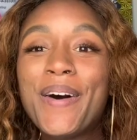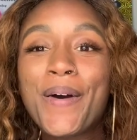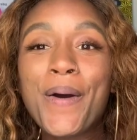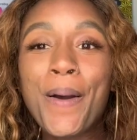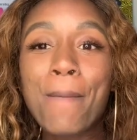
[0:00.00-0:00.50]

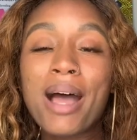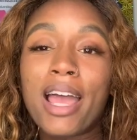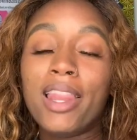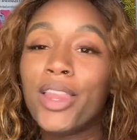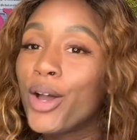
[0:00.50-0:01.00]
Um,
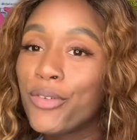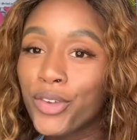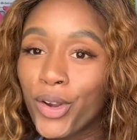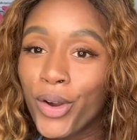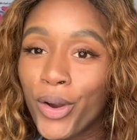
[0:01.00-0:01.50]
I love
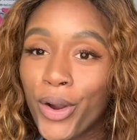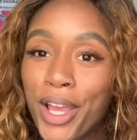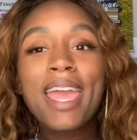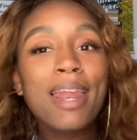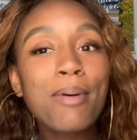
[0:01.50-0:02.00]
y'all.
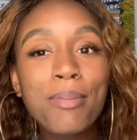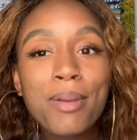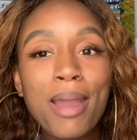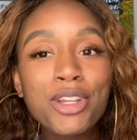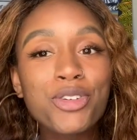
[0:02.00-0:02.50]
And I'm gonna be
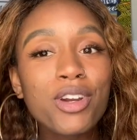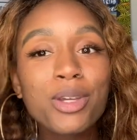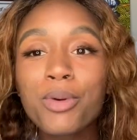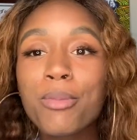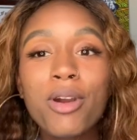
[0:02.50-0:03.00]
back shortly
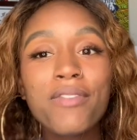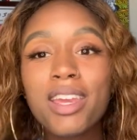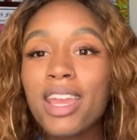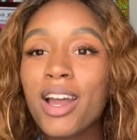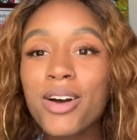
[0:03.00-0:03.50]
with more
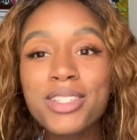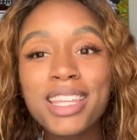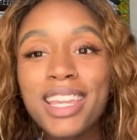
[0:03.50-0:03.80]
videos.